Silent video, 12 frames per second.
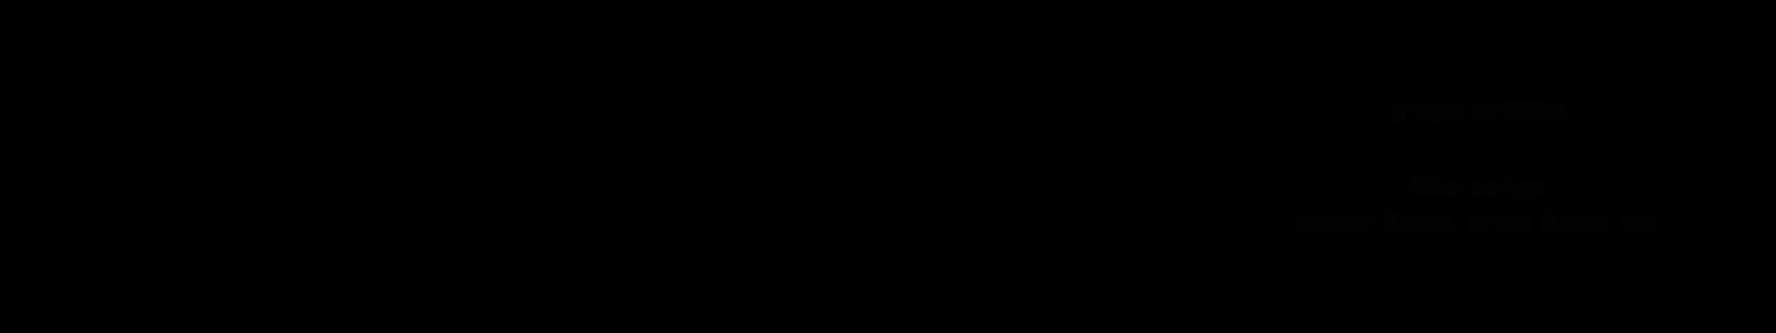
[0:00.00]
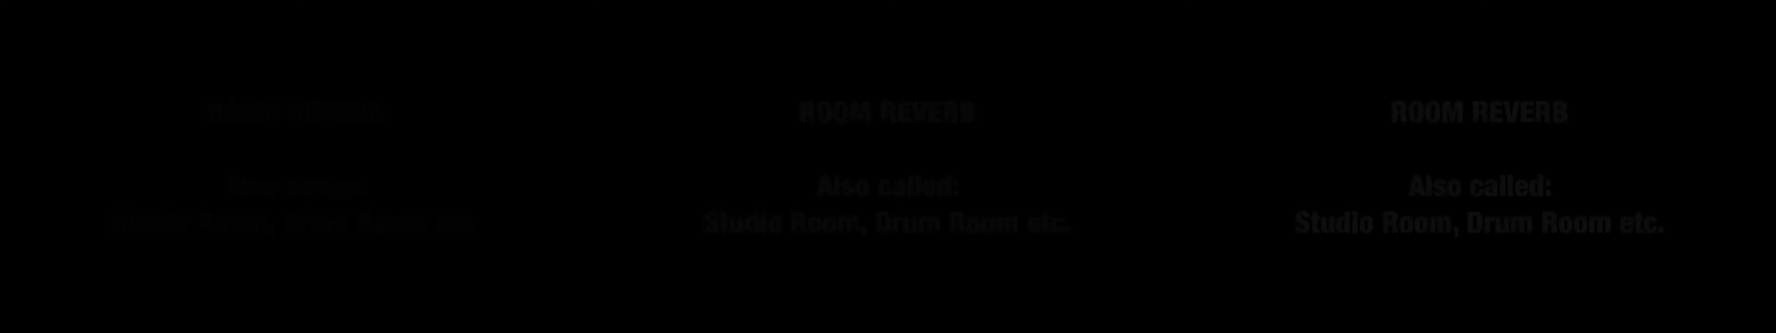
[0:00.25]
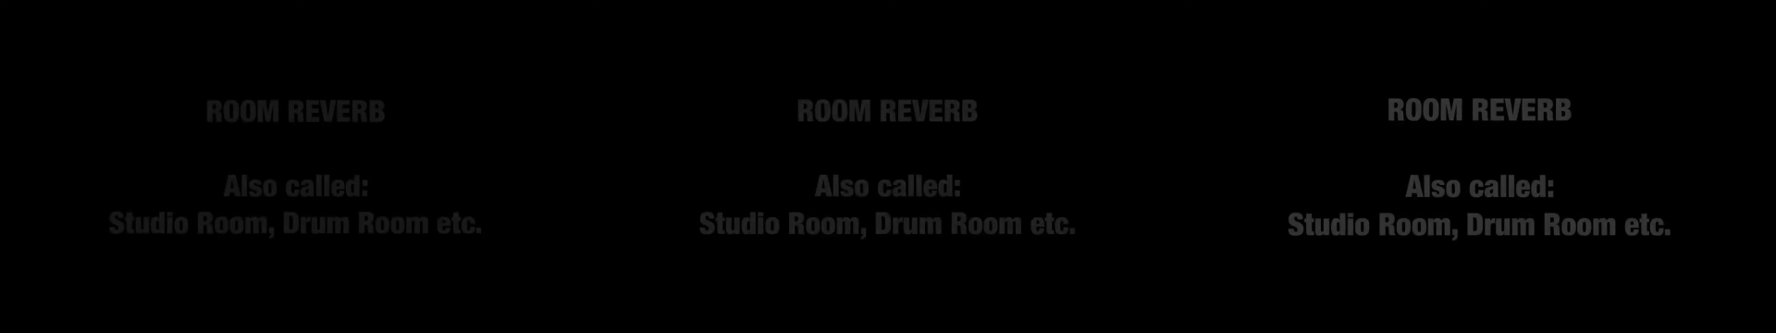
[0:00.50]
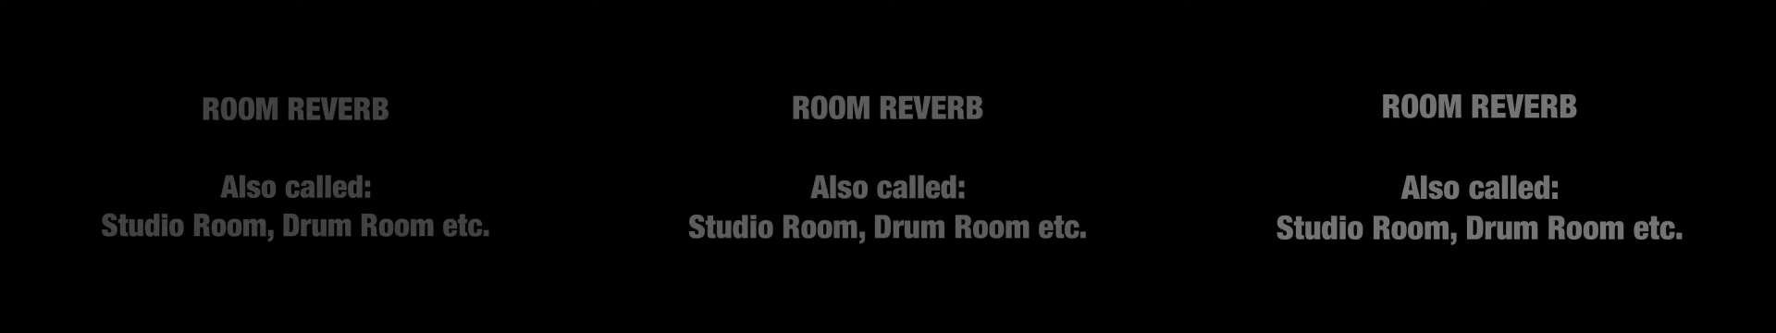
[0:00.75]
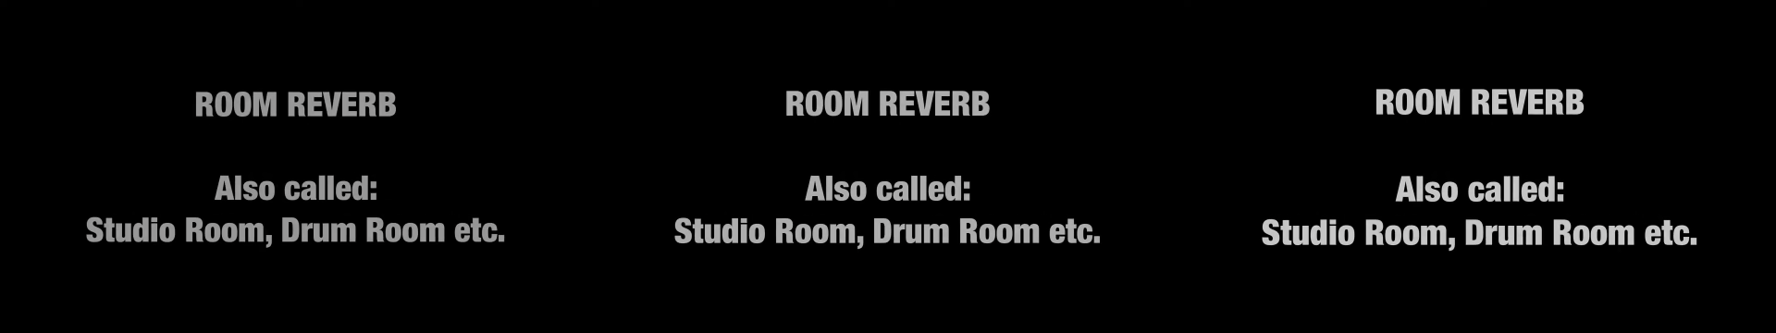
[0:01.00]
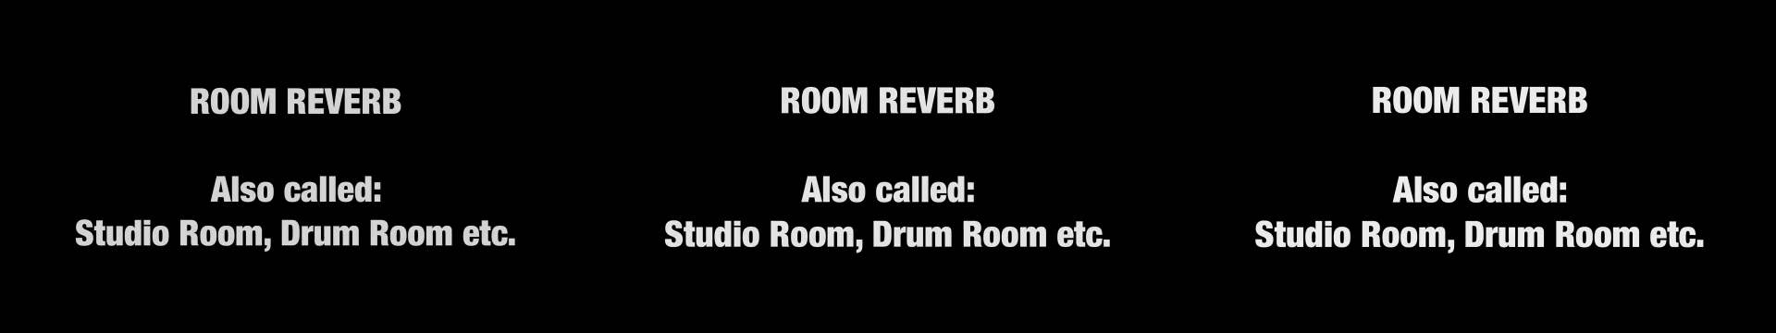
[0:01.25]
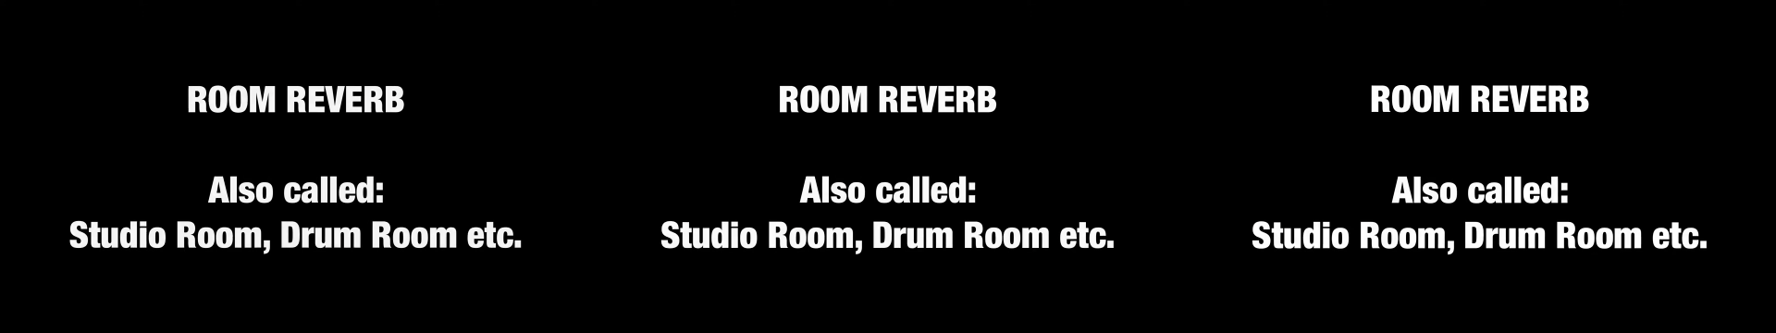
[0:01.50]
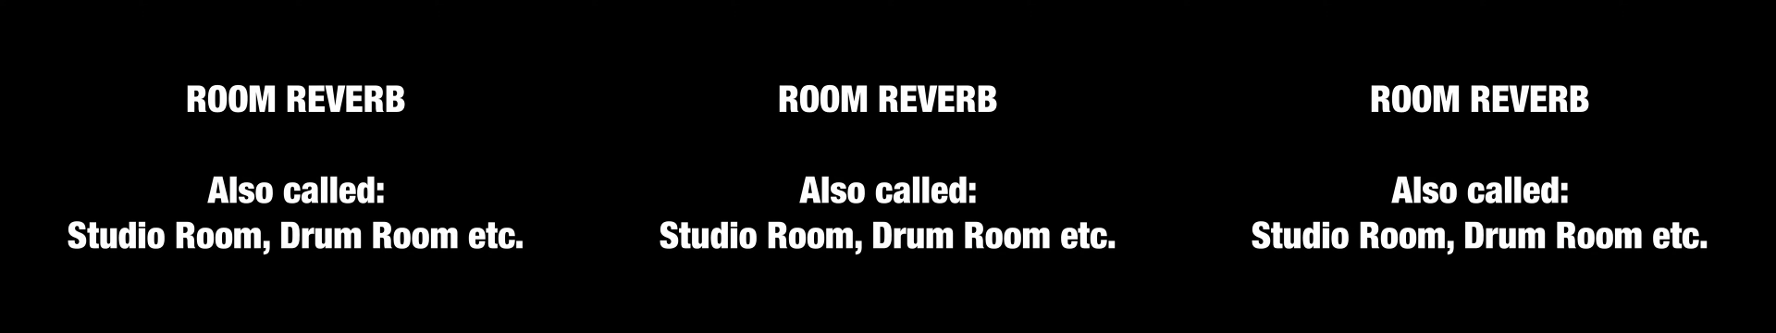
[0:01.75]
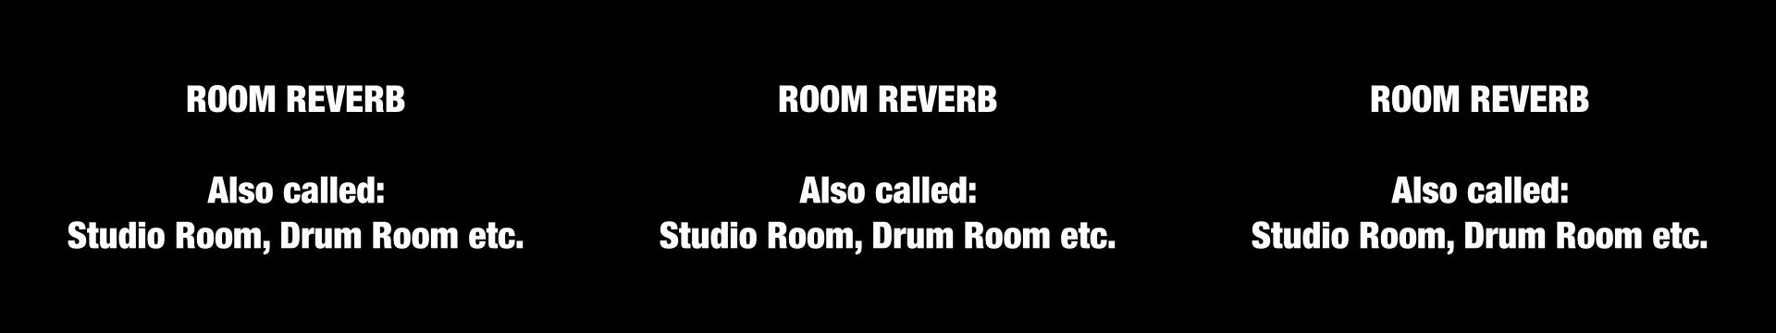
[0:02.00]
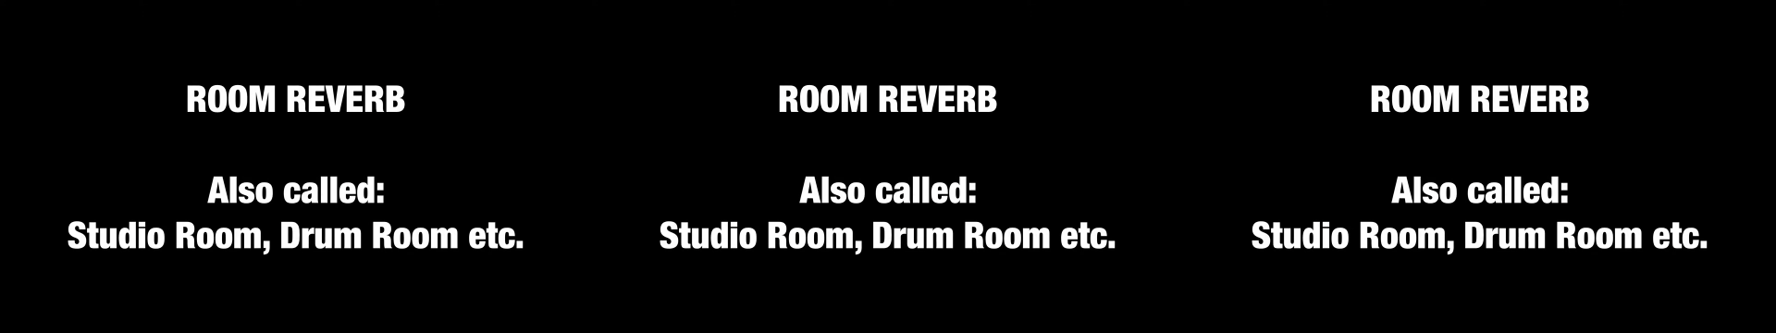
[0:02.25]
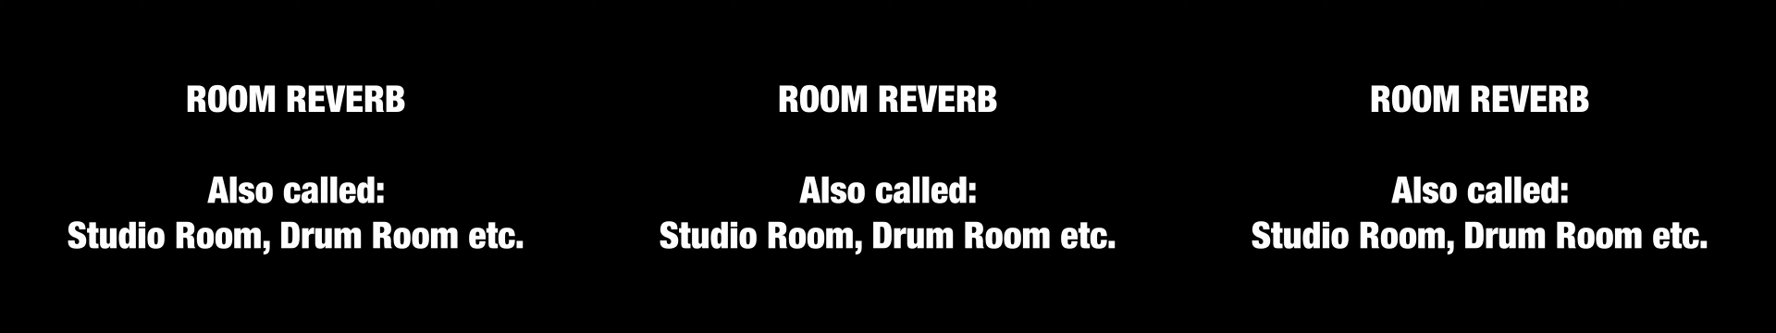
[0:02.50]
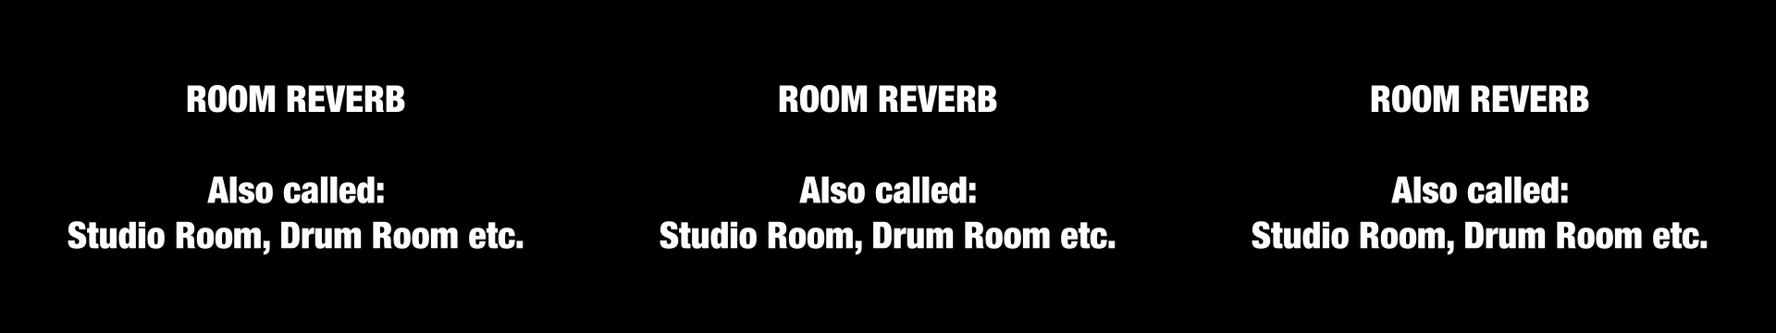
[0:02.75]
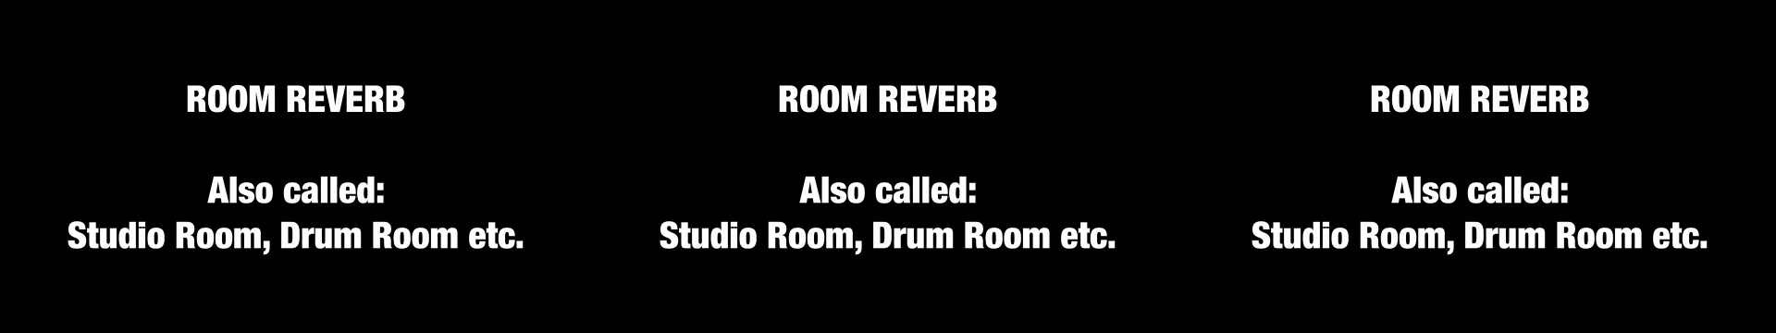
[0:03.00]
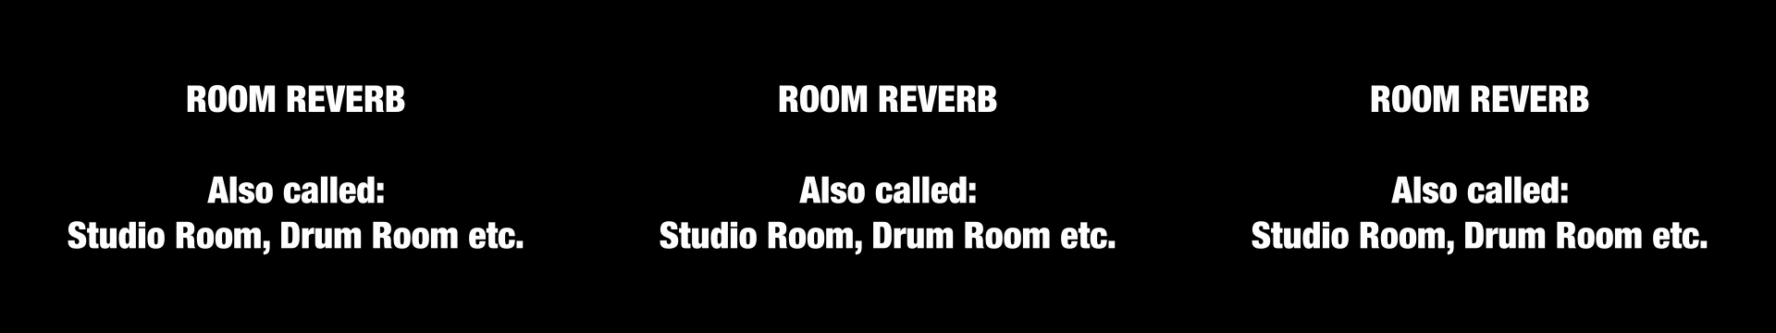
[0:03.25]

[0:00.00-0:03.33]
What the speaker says: [unreadable: no face in view]